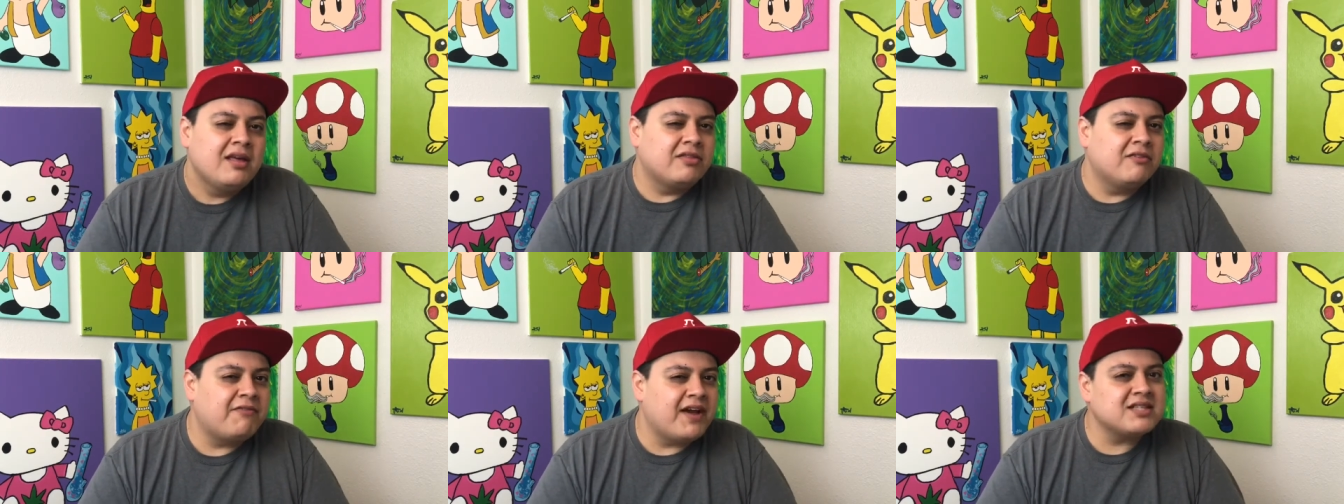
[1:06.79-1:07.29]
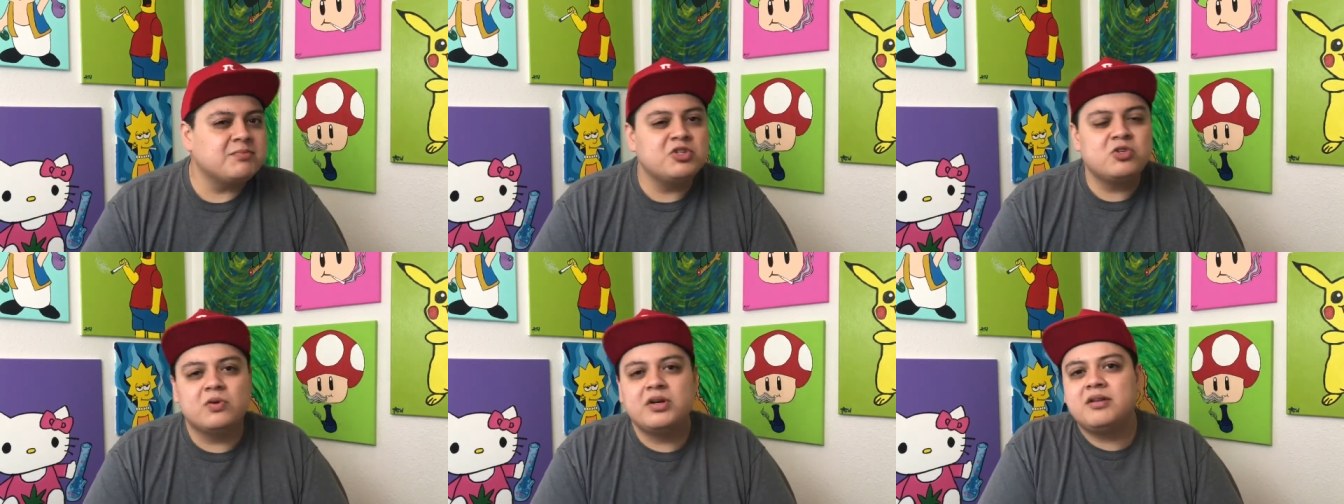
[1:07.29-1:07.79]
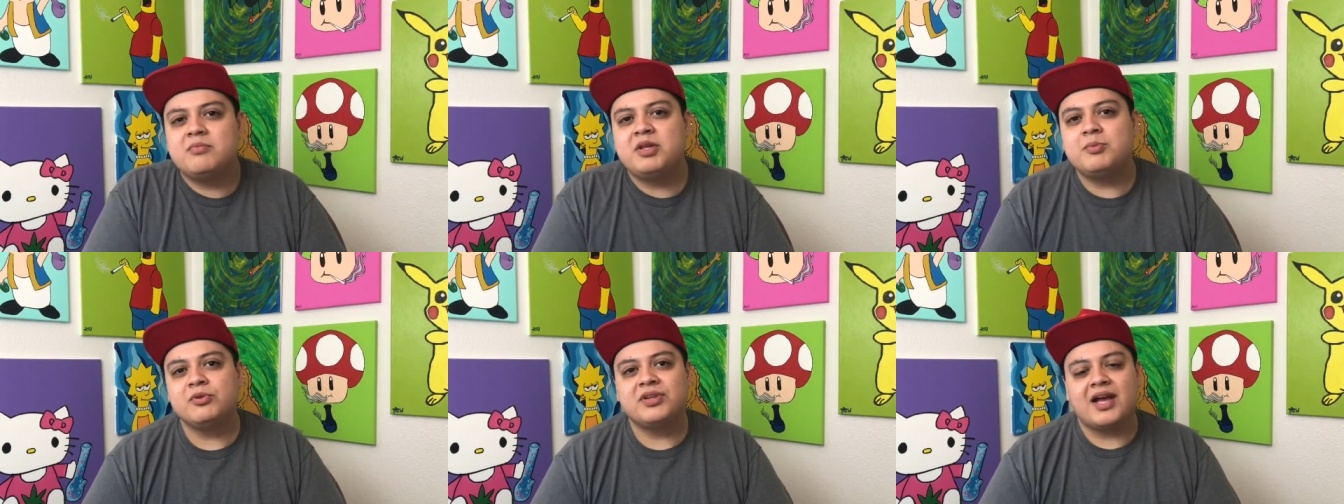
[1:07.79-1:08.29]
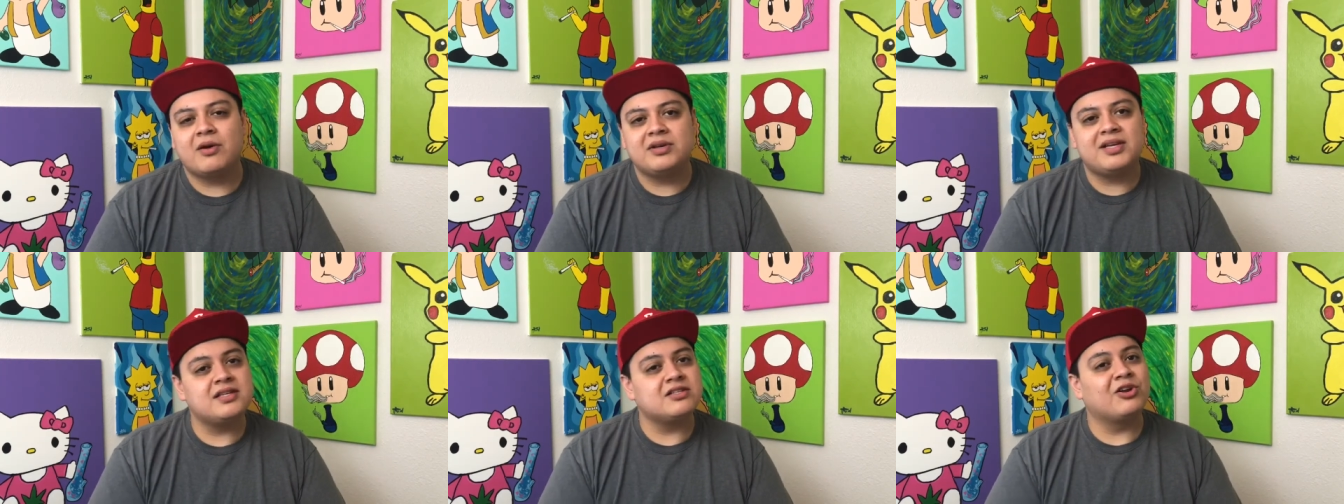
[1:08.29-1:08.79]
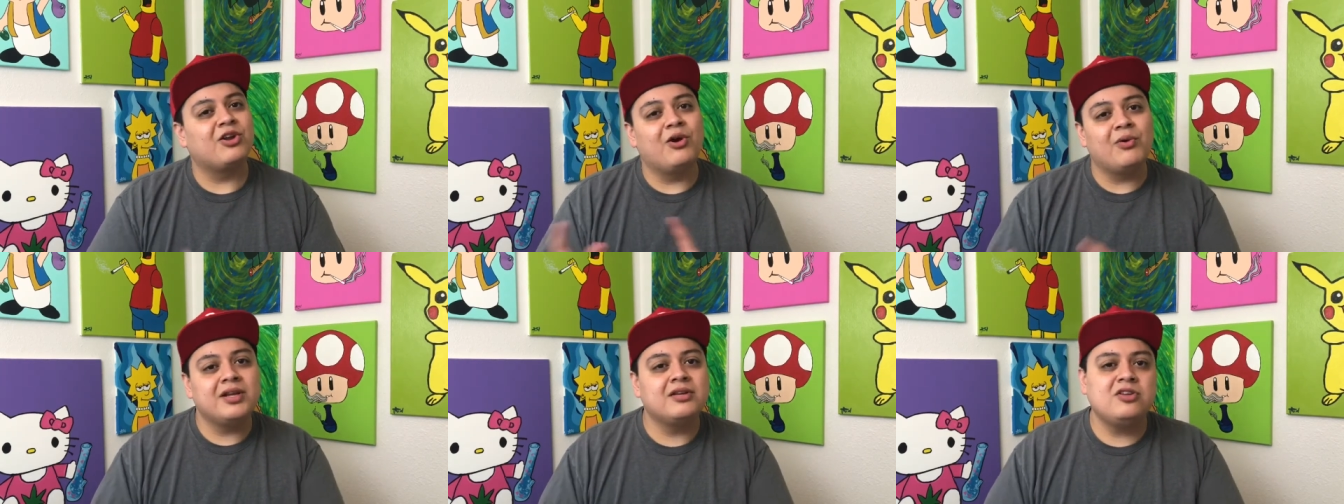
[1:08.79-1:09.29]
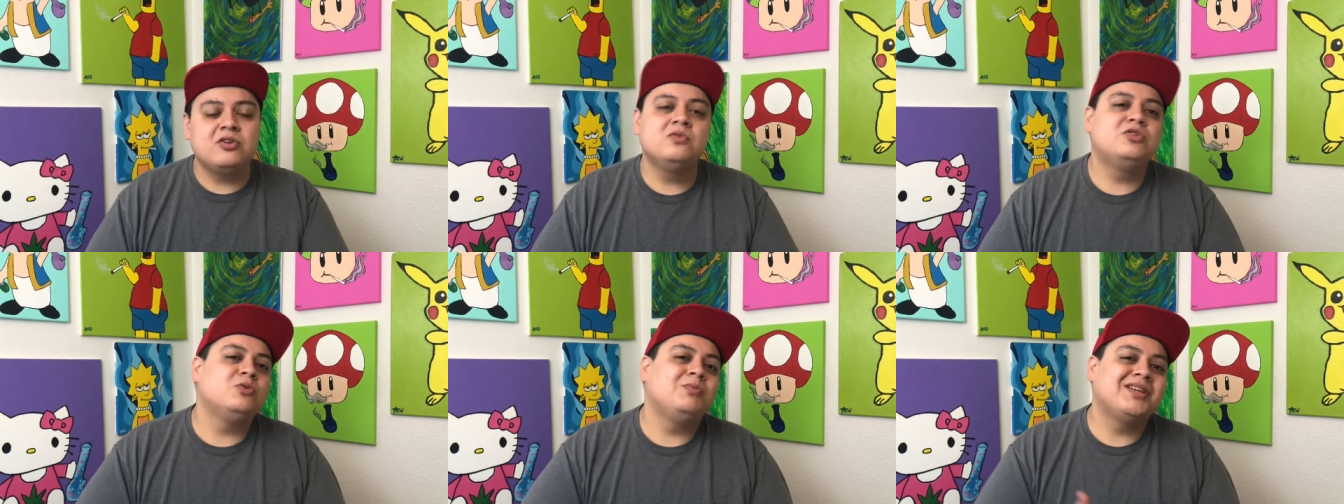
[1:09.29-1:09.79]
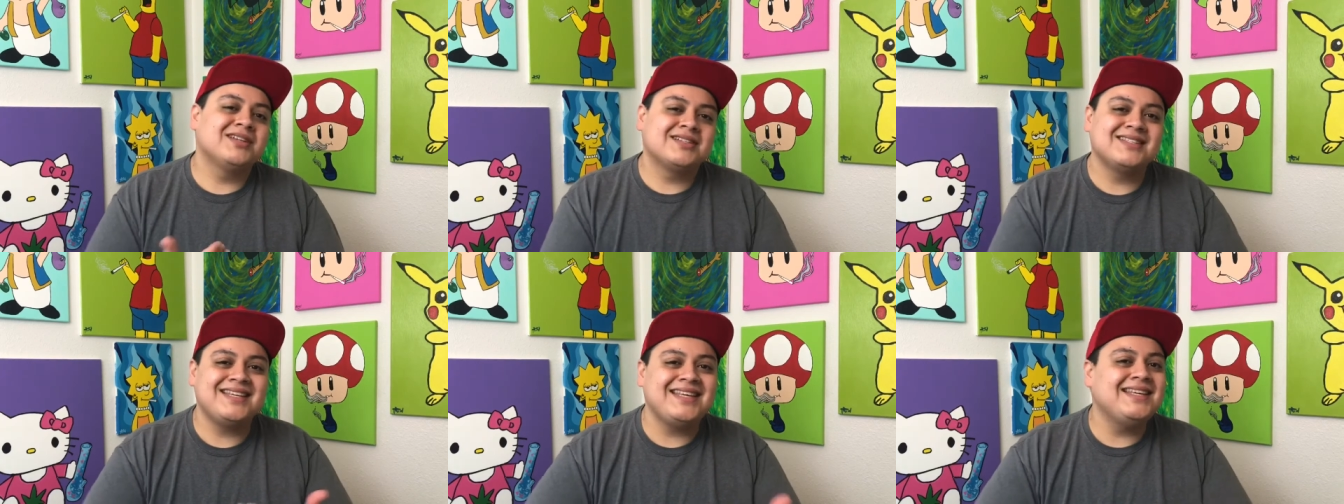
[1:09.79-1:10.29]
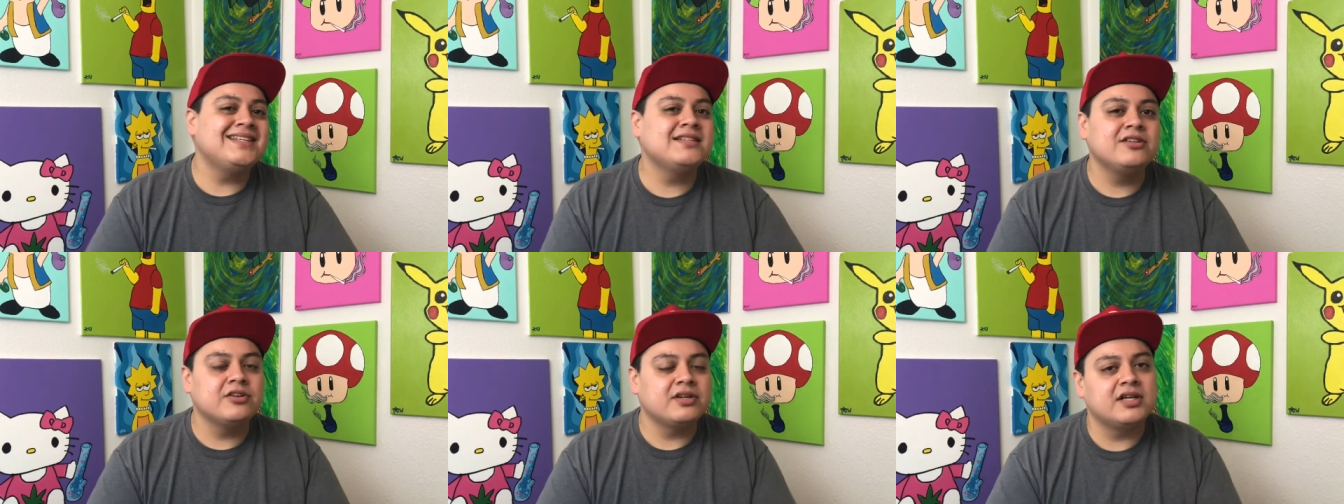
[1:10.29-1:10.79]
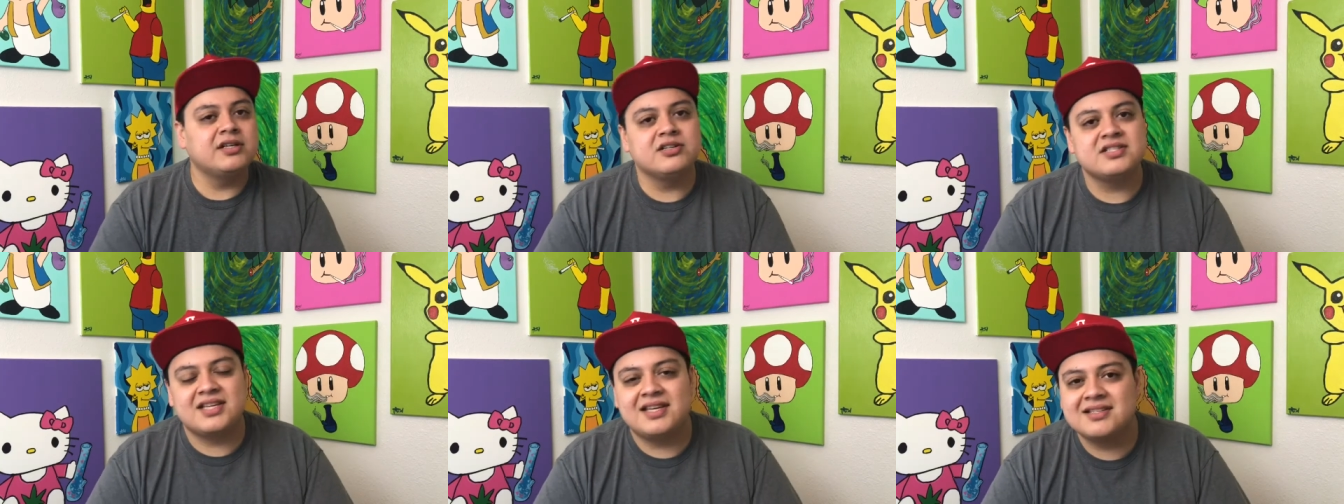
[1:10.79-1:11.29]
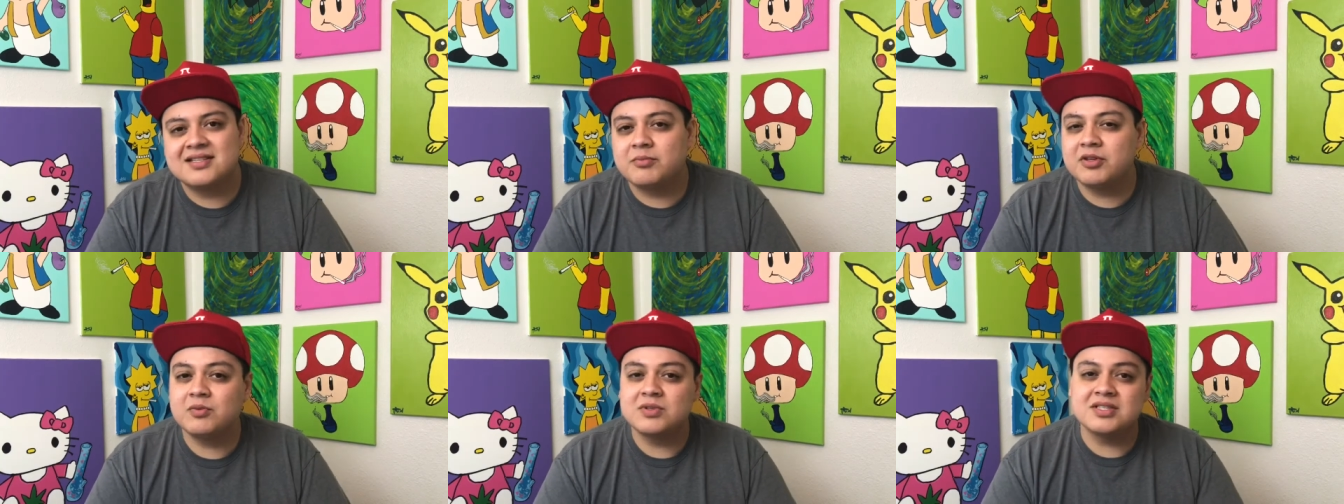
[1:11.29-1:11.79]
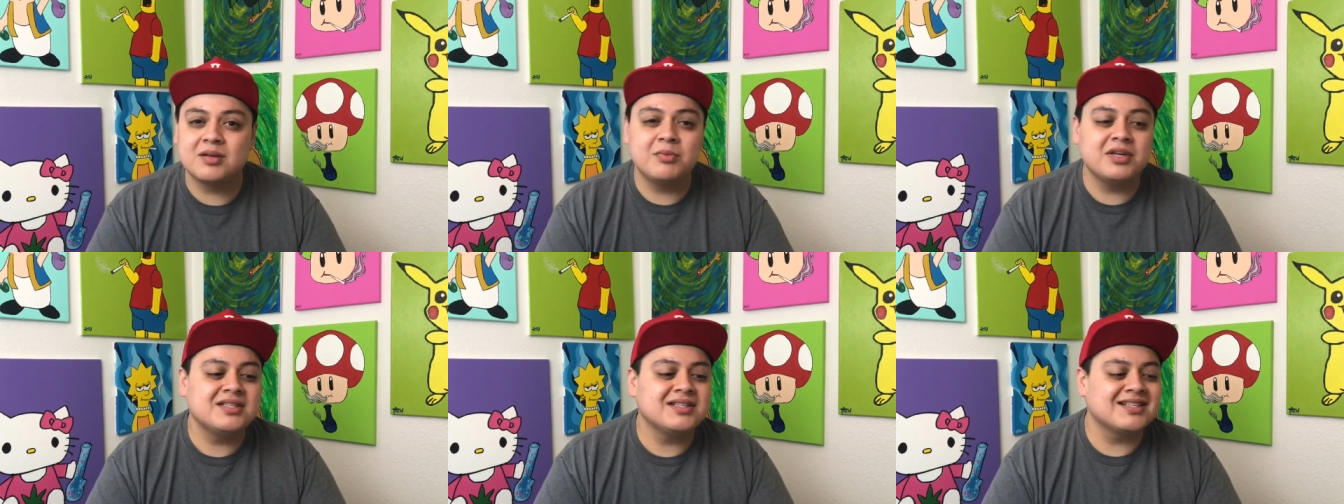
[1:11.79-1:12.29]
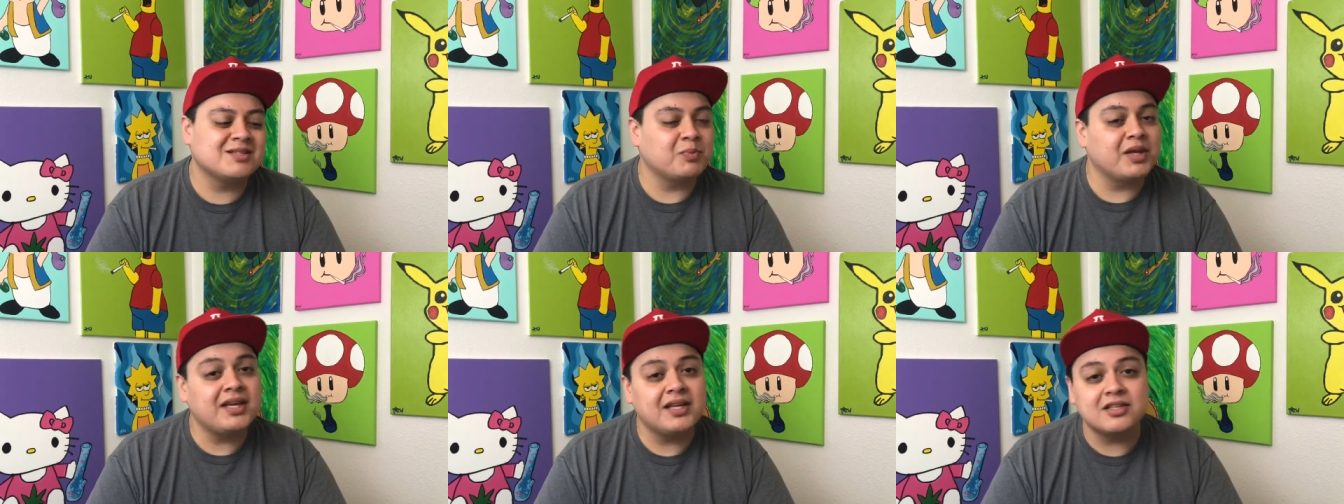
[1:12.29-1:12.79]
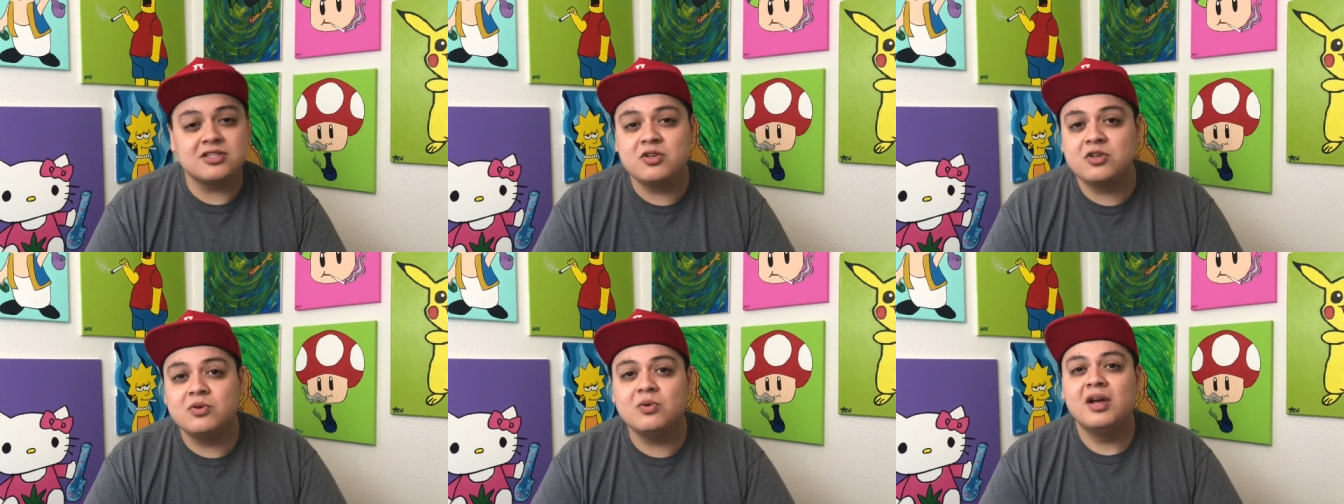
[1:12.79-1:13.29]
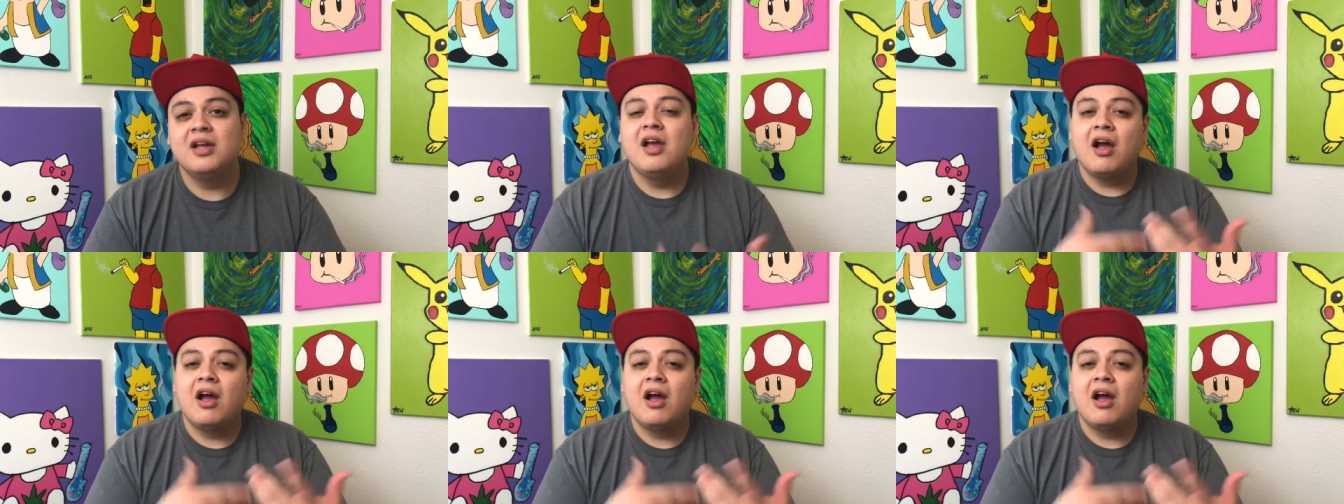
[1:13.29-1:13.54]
the vast majority of people nowadays are going to YouTube because it's easier to understand something when somebody's explaining it to you